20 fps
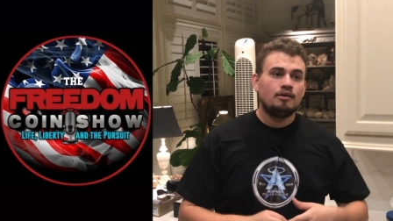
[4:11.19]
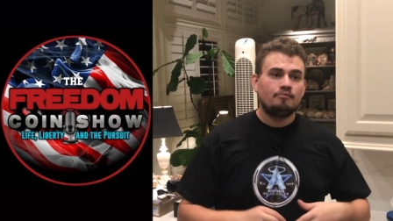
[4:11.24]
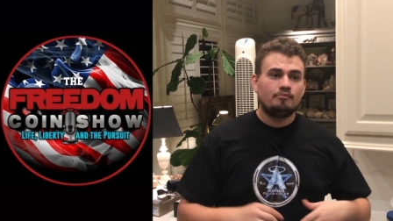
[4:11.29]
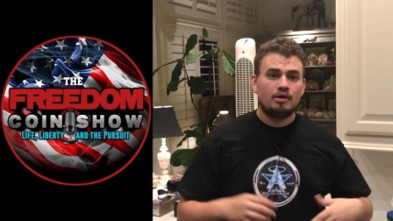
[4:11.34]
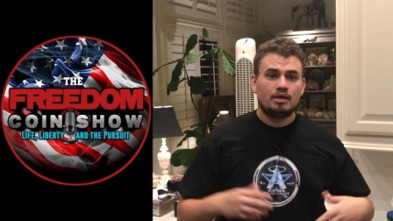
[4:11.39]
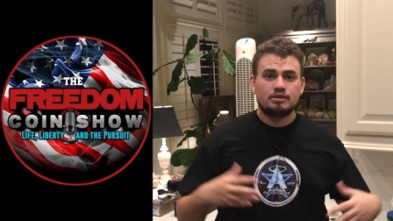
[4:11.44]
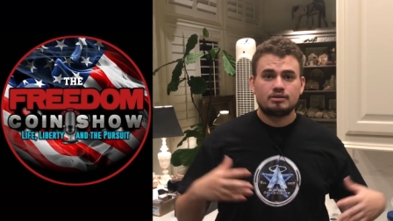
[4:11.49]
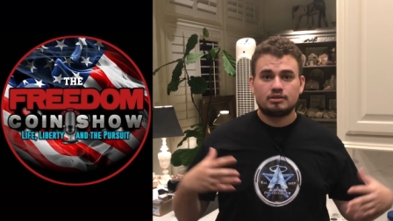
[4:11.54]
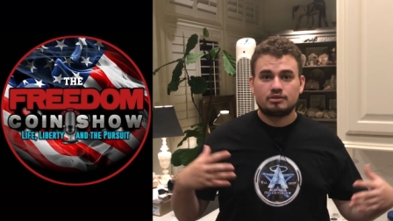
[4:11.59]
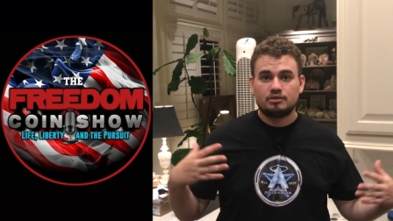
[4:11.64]

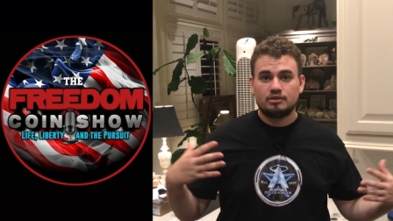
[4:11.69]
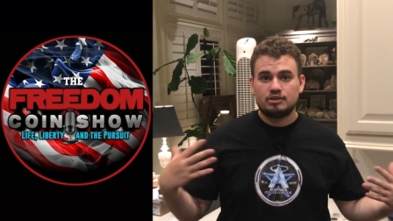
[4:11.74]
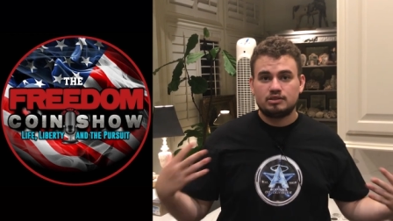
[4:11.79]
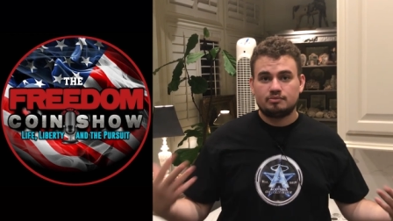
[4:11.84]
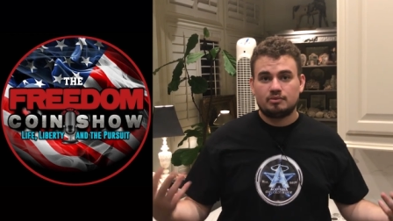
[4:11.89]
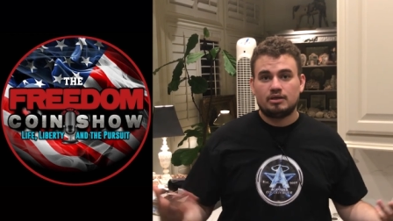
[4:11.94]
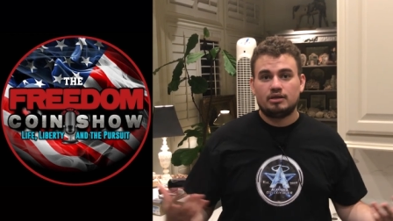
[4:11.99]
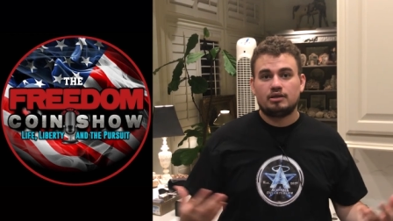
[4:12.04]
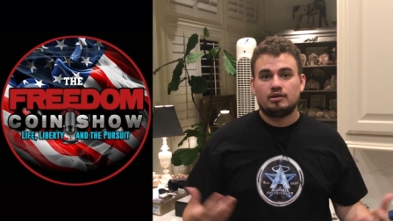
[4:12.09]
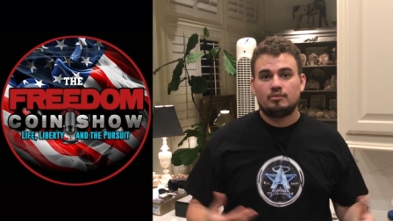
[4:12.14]
Basically
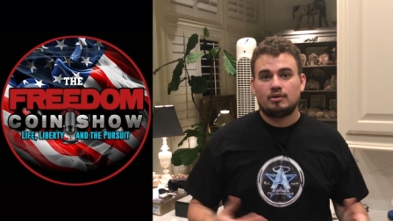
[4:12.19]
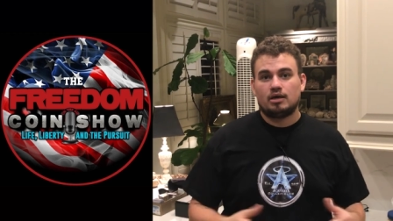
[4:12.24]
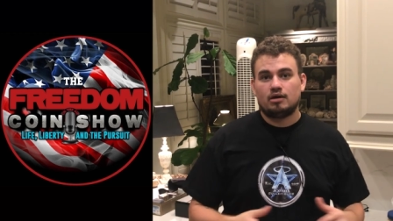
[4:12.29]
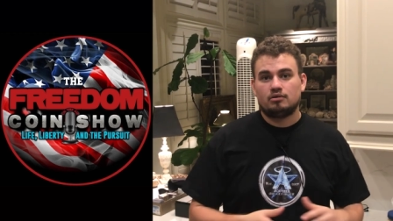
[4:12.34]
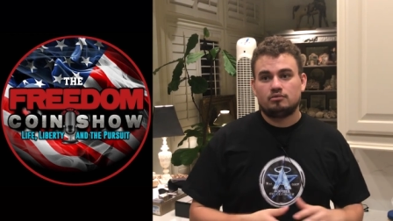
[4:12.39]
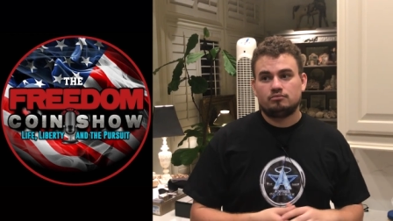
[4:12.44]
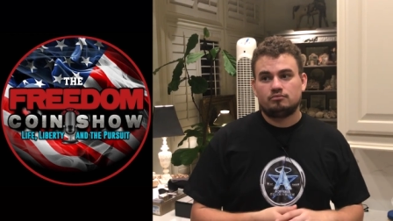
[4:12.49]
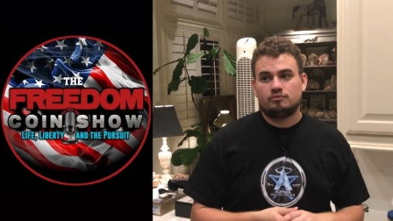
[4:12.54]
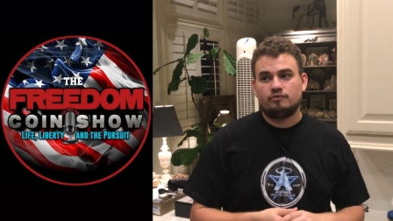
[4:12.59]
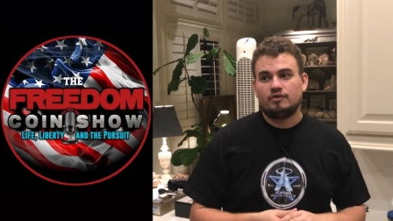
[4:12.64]
spending
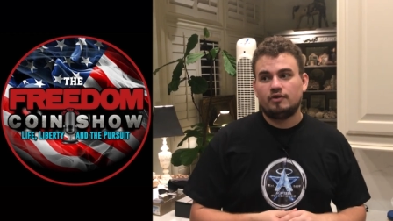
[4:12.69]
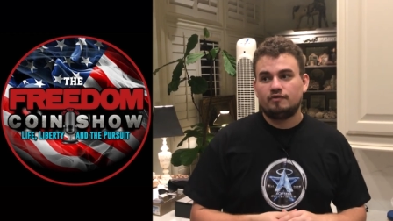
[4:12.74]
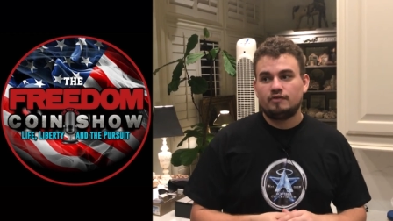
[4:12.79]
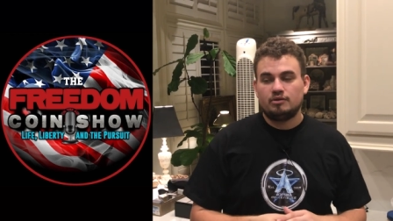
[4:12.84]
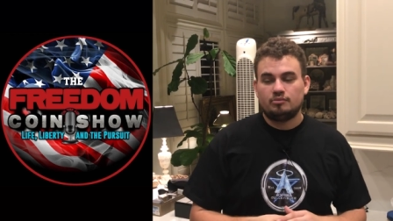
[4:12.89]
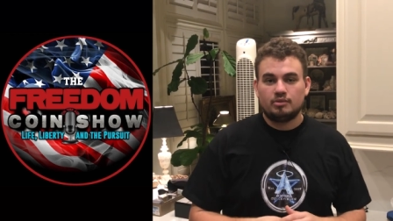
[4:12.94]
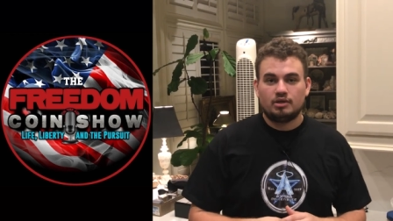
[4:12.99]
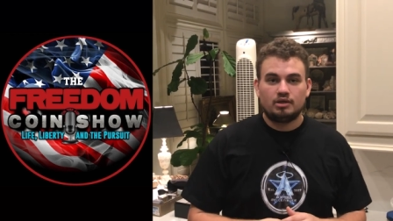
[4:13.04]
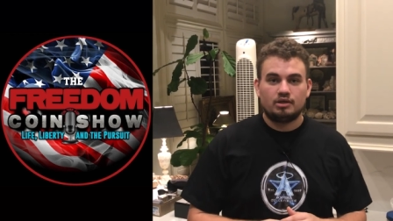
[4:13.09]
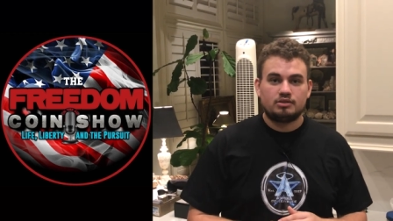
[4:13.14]
about
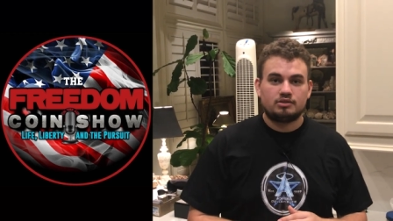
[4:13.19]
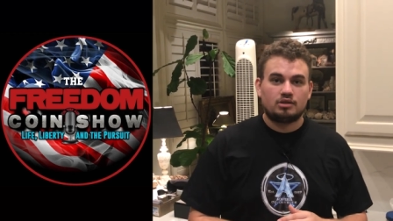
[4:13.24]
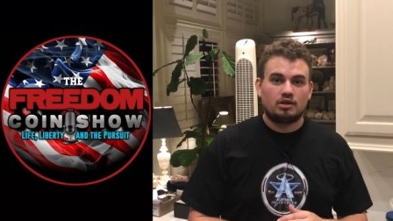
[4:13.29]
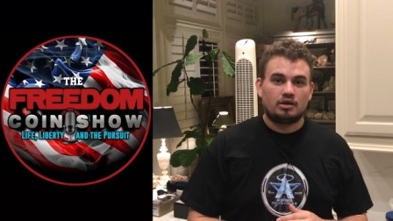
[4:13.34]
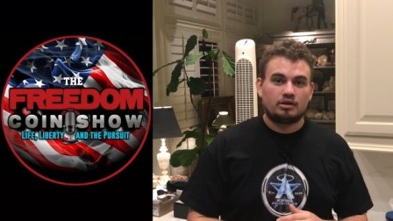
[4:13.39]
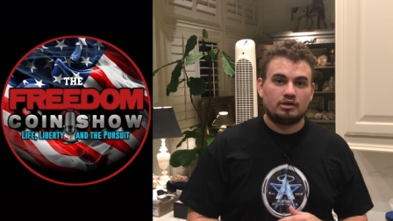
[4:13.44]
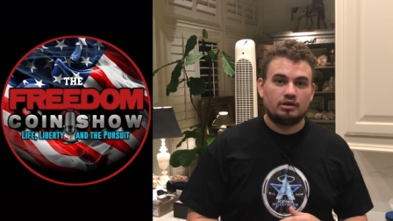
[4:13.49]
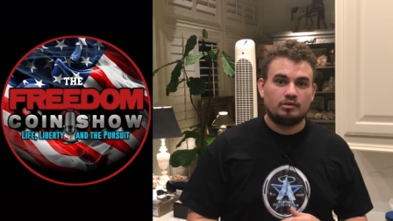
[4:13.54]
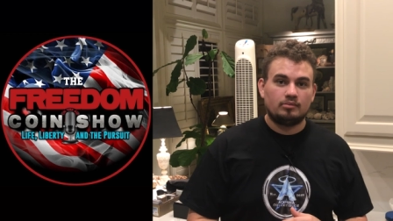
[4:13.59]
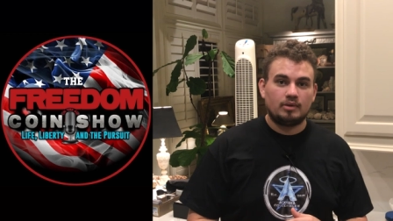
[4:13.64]
50 minutes
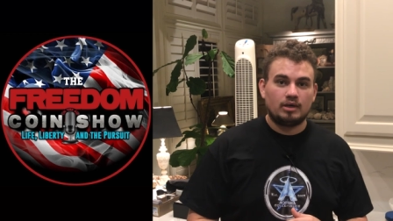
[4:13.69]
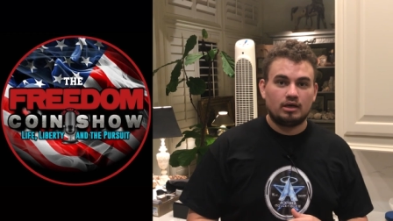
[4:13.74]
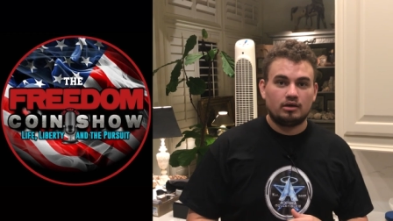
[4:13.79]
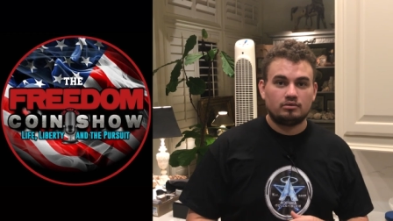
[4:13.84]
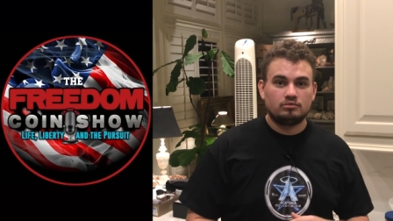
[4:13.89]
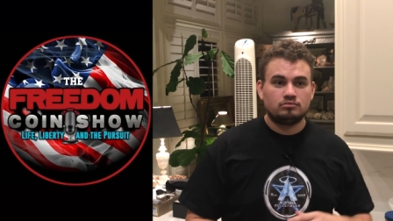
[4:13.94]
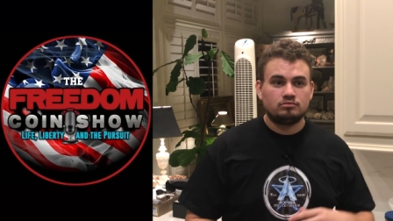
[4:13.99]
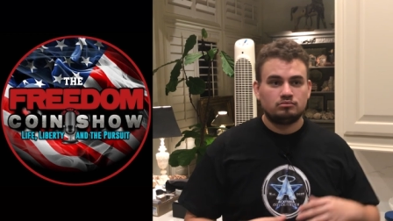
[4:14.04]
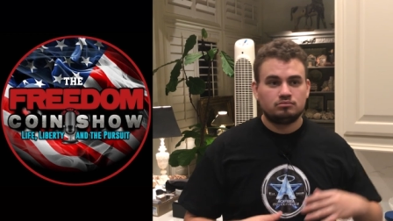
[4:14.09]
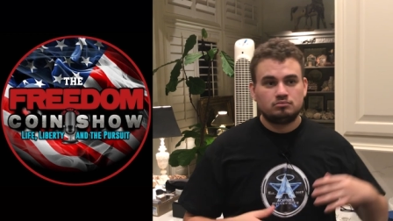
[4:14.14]
talking
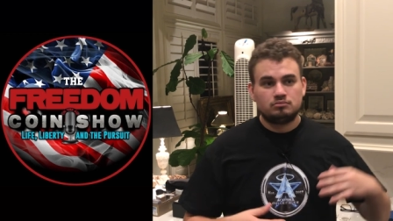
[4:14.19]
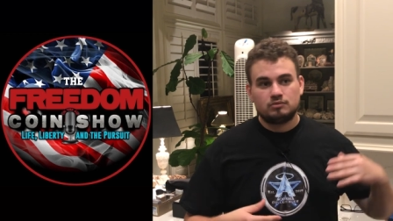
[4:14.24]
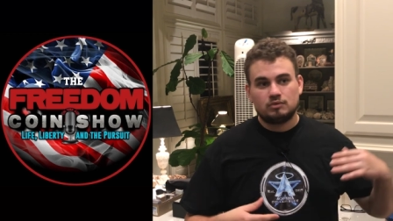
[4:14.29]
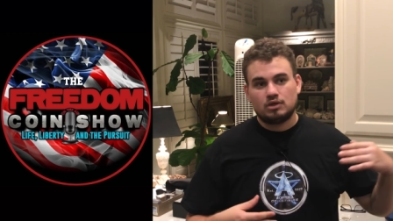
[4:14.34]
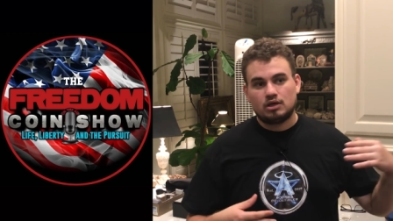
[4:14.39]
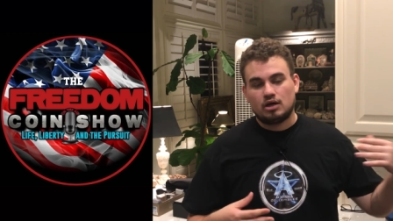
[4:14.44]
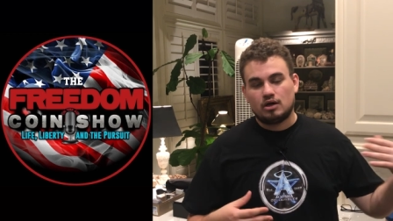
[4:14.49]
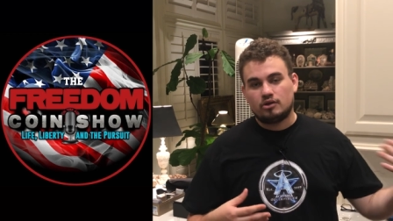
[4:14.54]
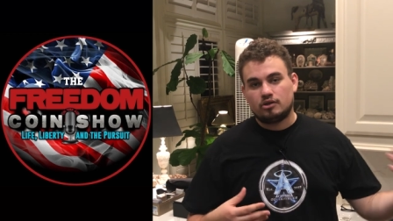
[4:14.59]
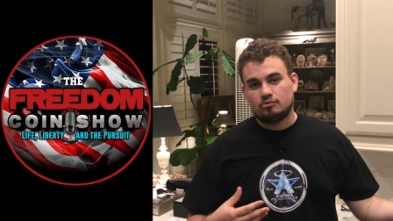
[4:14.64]
about
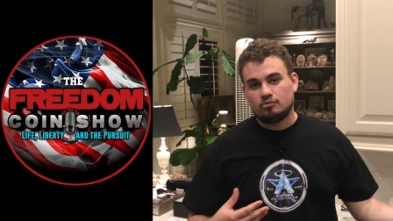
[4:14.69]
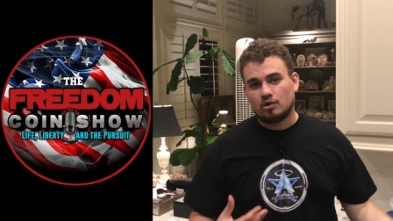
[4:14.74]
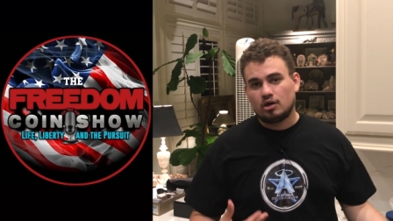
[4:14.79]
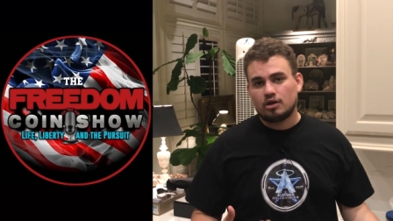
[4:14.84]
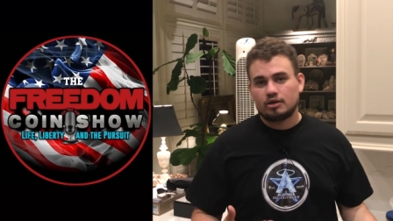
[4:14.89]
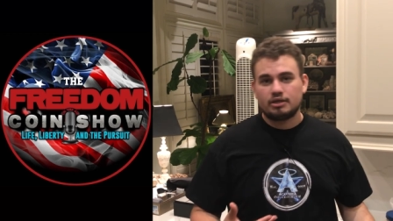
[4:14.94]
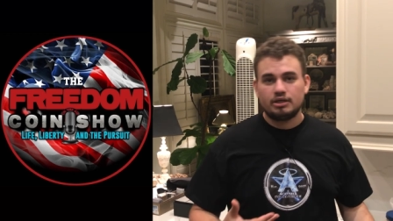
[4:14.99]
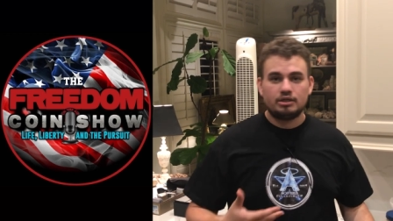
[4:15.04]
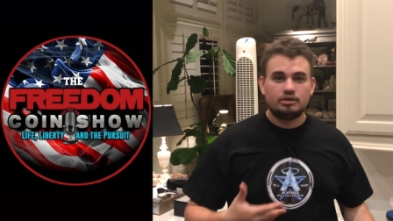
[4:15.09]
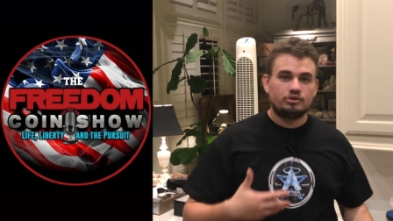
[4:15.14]
uh, the
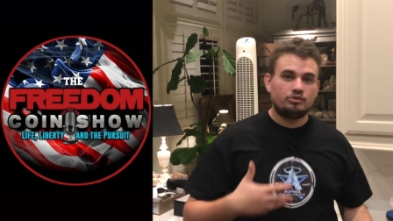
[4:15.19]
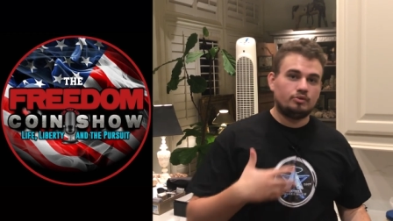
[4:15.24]
market.